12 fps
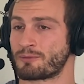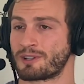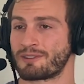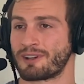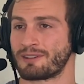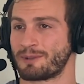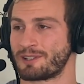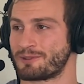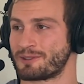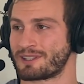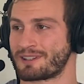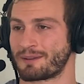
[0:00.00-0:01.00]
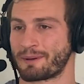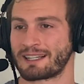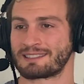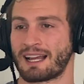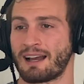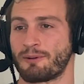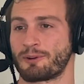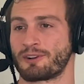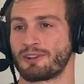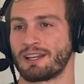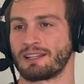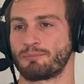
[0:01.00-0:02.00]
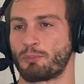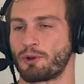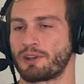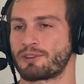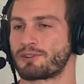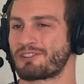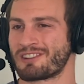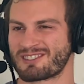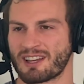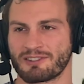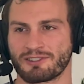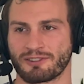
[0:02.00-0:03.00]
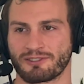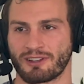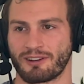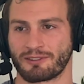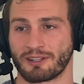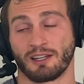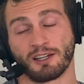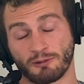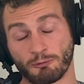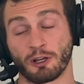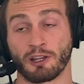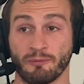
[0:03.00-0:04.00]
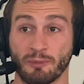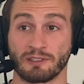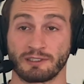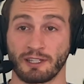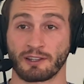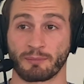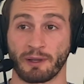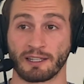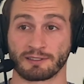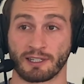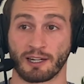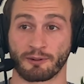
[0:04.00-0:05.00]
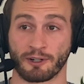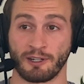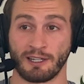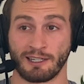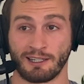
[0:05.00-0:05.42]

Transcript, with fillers: What have I been doing yes. in the past hour? Like, pointing those things out to yourself. Well, I've been sitting the past hour.